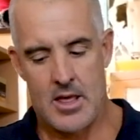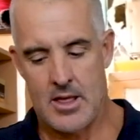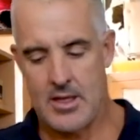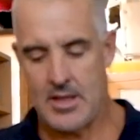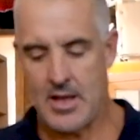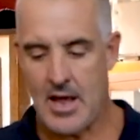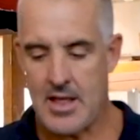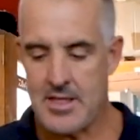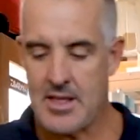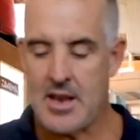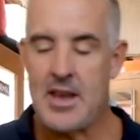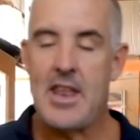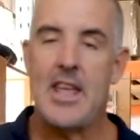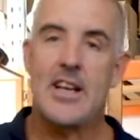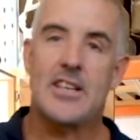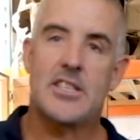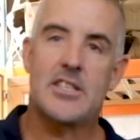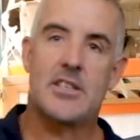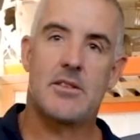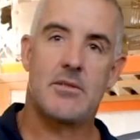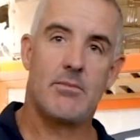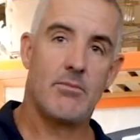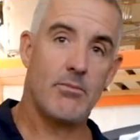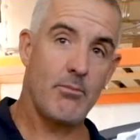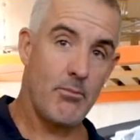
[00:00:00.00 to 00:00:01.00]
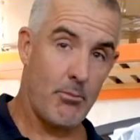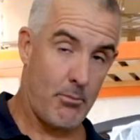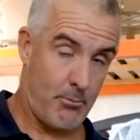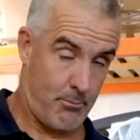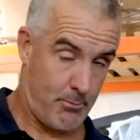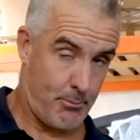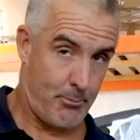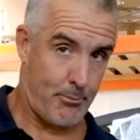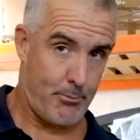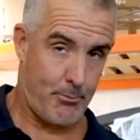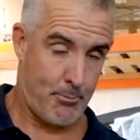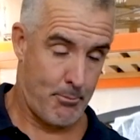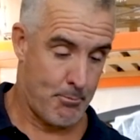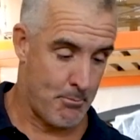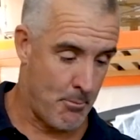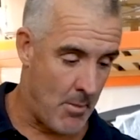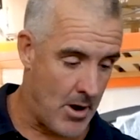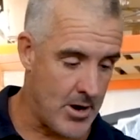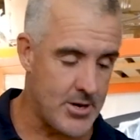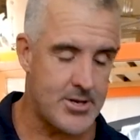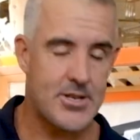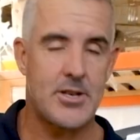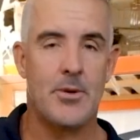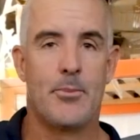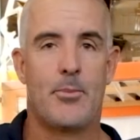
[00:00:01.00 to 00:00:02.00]
The next
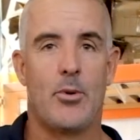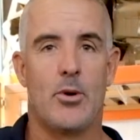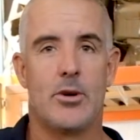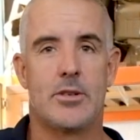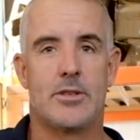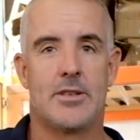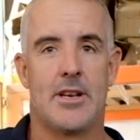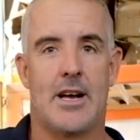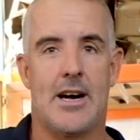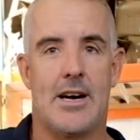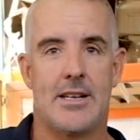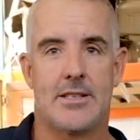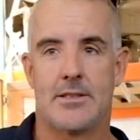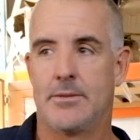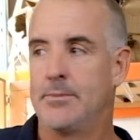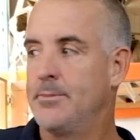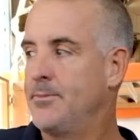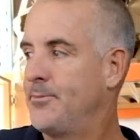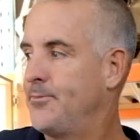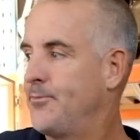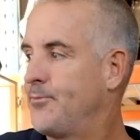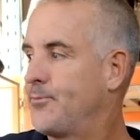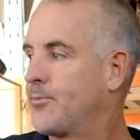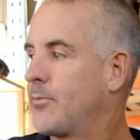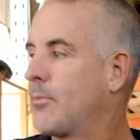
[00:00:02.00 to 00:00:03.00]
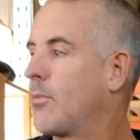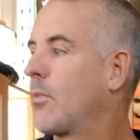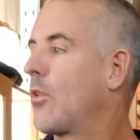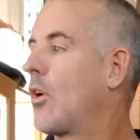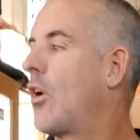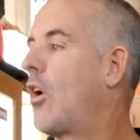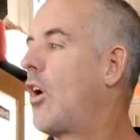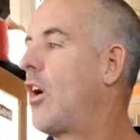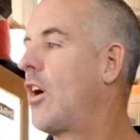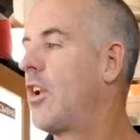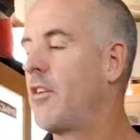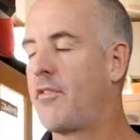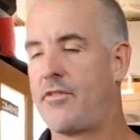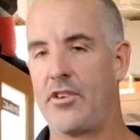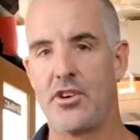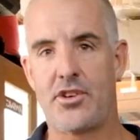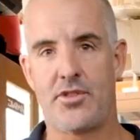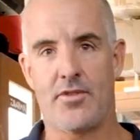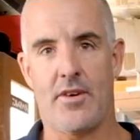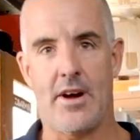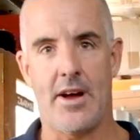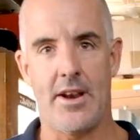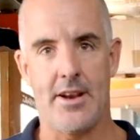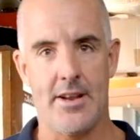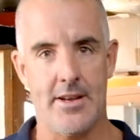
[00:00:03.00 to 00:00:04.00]
most important item on a fish
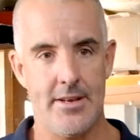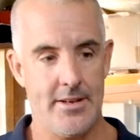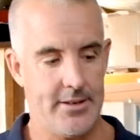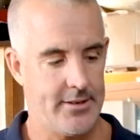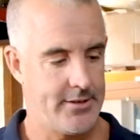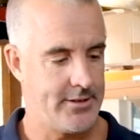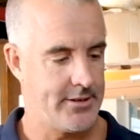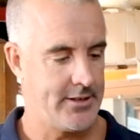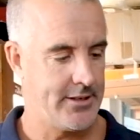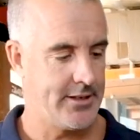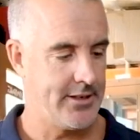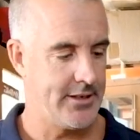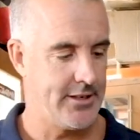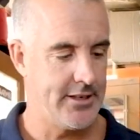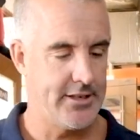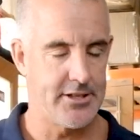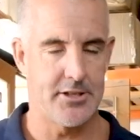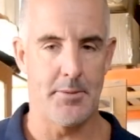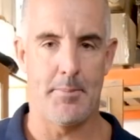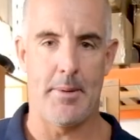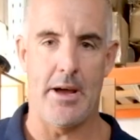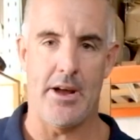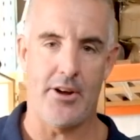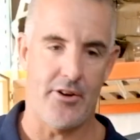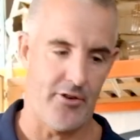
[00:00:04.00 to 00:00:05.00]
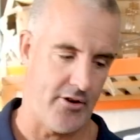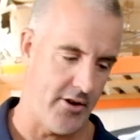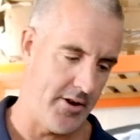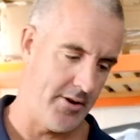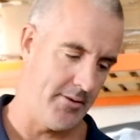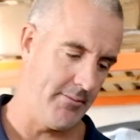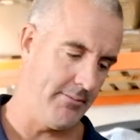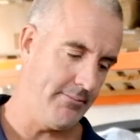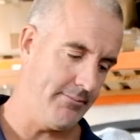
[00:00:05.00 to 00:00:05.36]
finder is a battery